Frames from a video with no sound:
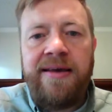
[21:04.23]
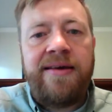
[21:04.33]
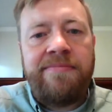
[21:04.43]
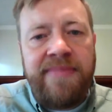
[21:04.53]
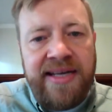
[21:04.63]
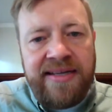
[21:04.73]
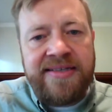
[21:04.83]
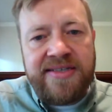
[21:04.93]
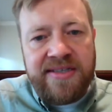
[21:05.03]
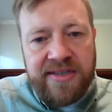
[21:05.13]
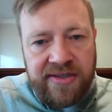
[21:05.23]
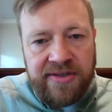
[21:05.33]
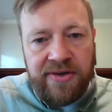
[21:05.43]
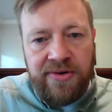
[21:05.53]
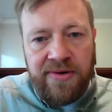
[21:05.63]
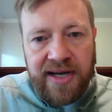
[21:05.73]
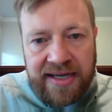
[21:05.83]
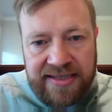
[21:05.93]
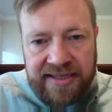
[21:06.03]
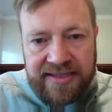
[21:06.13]
It means to do
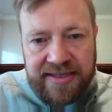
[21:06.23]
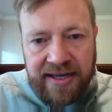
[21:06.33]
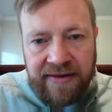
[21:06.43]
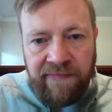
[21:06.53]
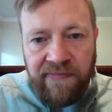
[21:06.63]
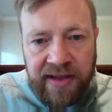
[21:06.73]
as he has done.